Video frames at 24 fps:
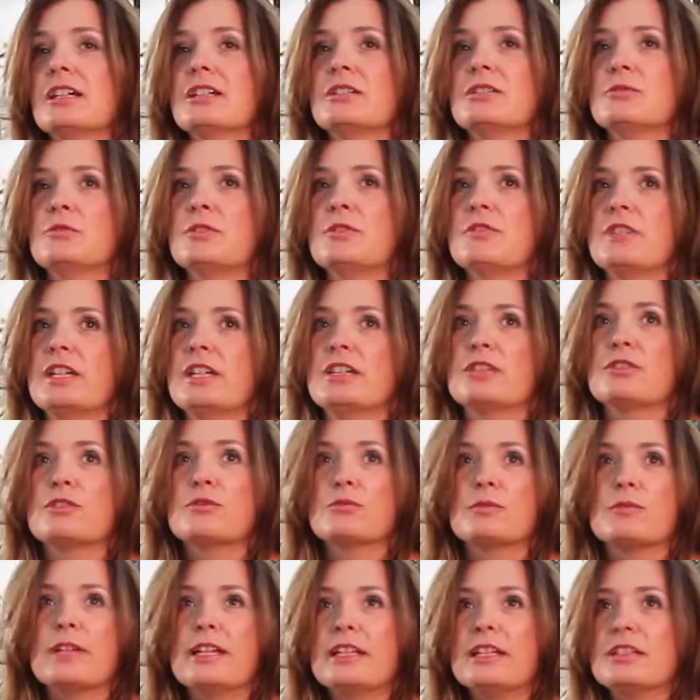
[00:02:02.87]
We've got a
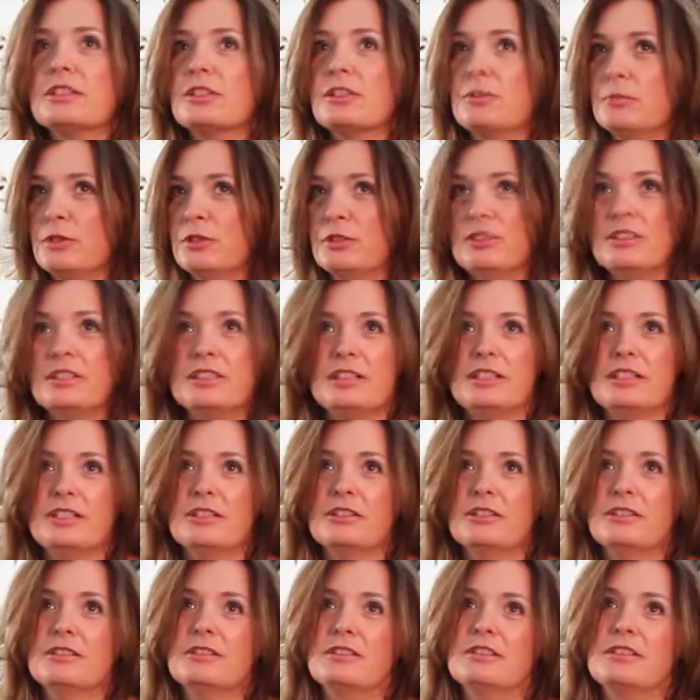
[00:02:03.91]
great community
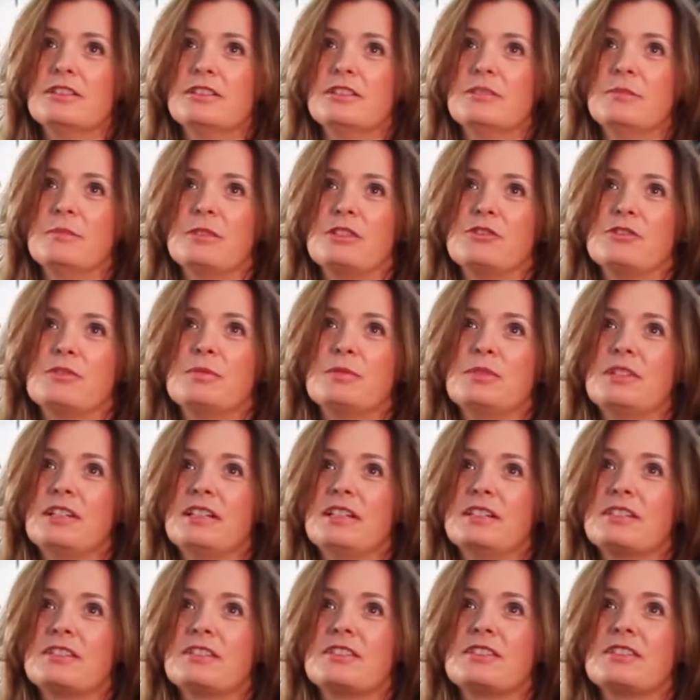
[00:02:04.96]
here in the
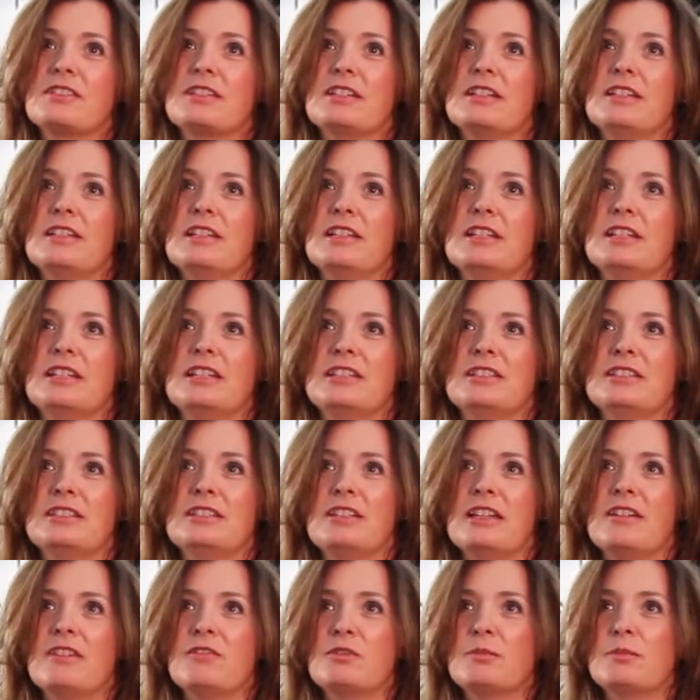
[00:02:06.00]
Metroplex, and
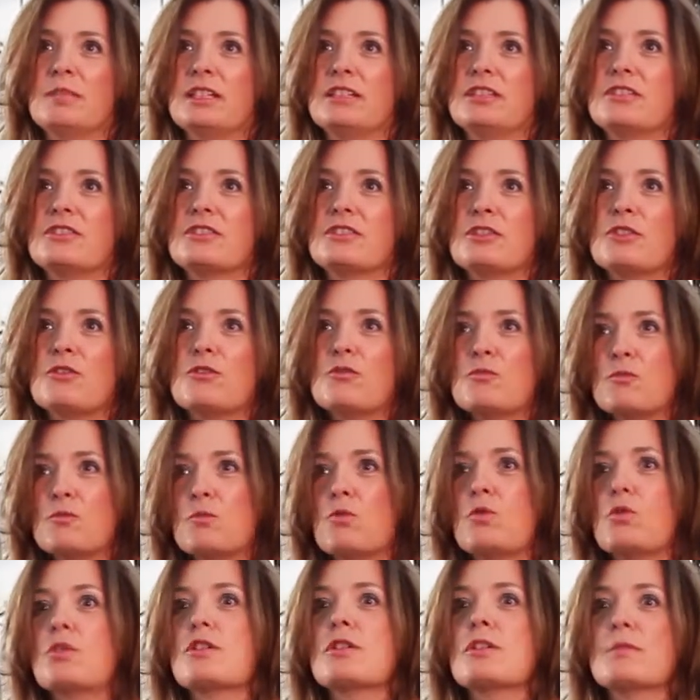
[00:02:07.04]
everybody's so
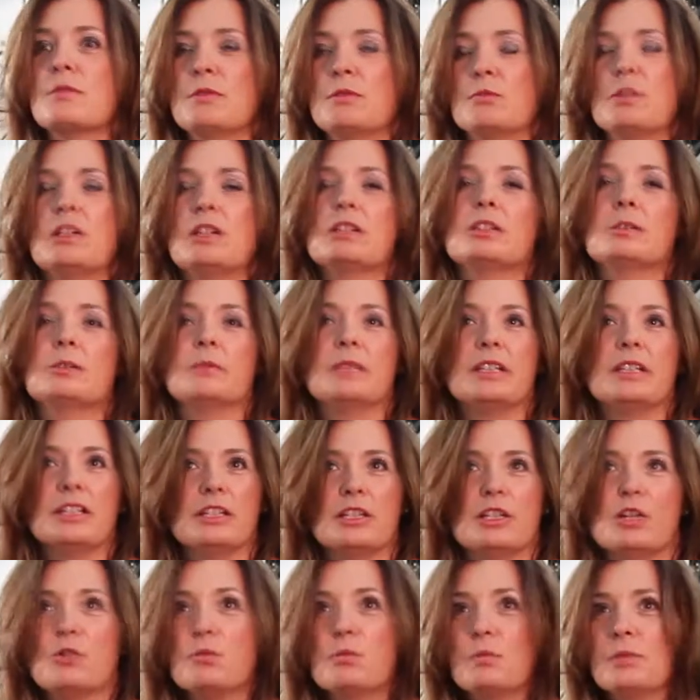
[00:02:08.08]
warm and welcoming
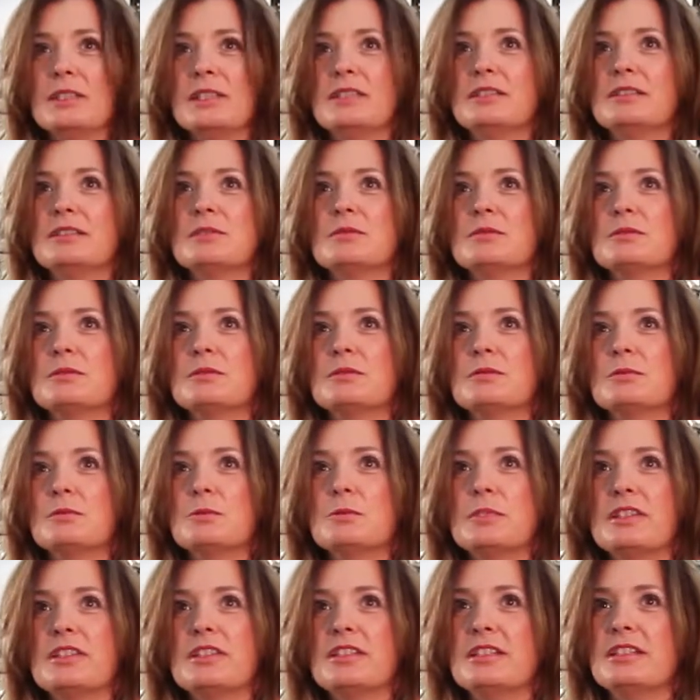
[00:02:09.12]
and open
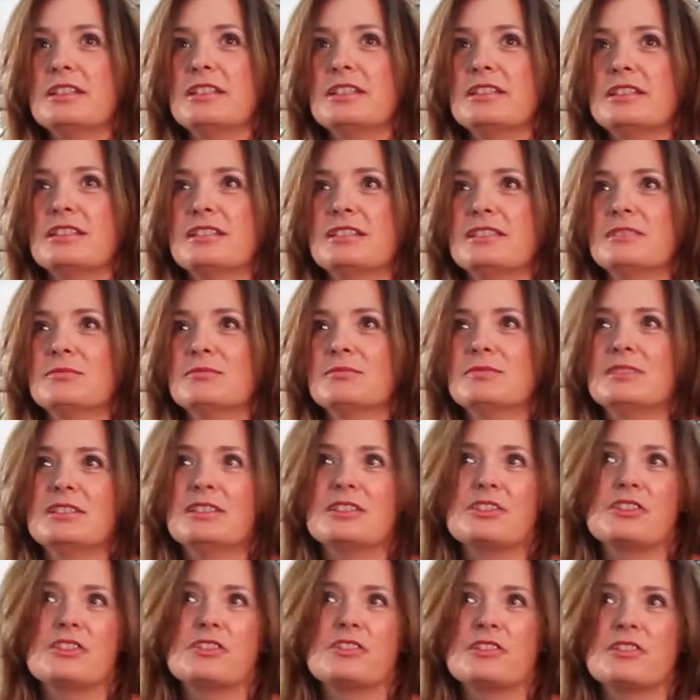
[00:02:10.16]
with it. And
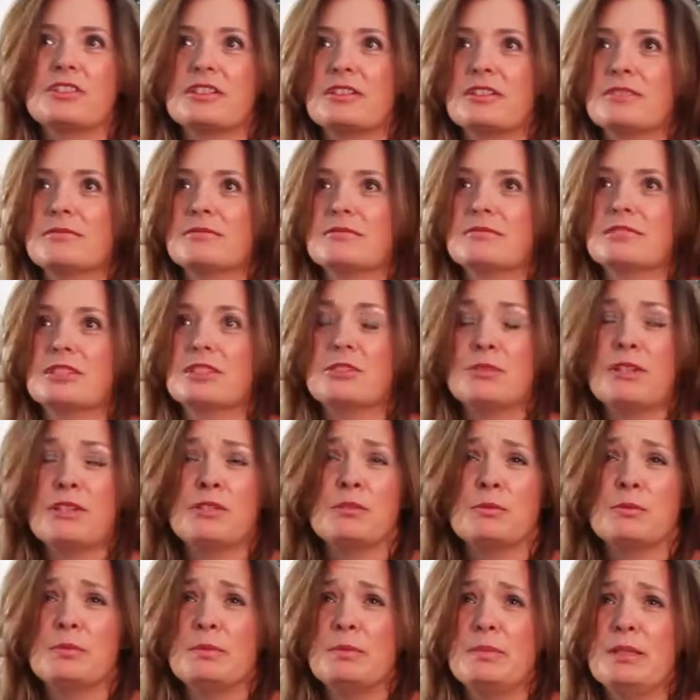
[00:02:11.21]
it's just a, a great
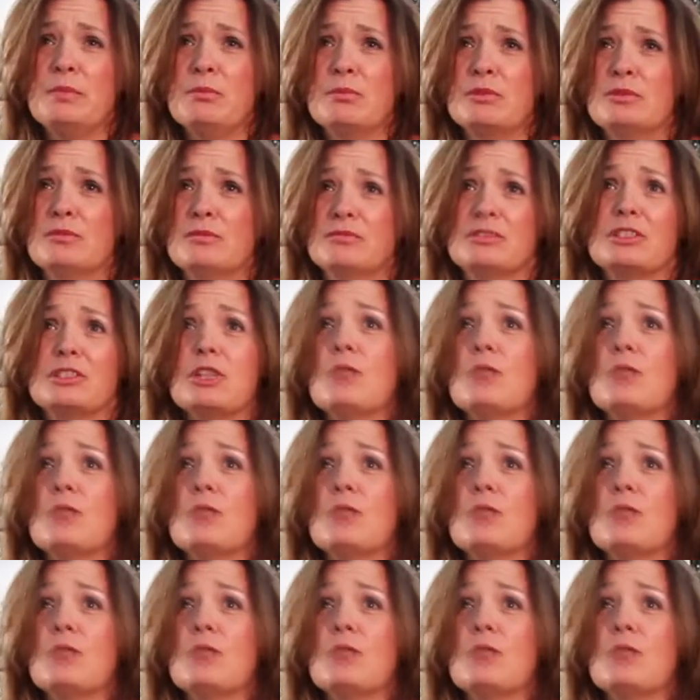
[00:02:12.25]
group of people.